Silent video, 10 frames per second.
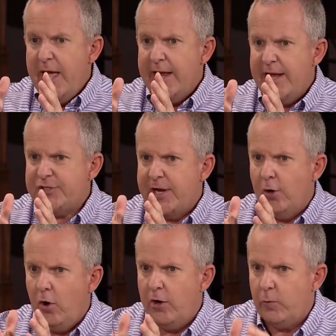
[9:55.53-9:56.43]
And I said,
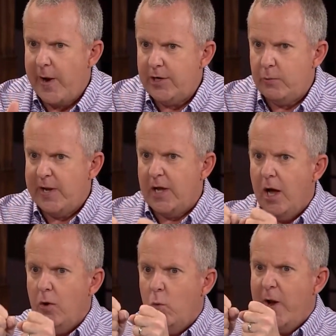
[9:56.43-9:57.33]
Lord, when do we
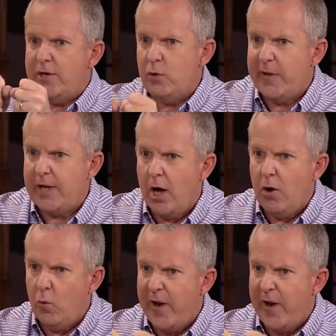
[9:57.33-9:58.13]
go? When do we go?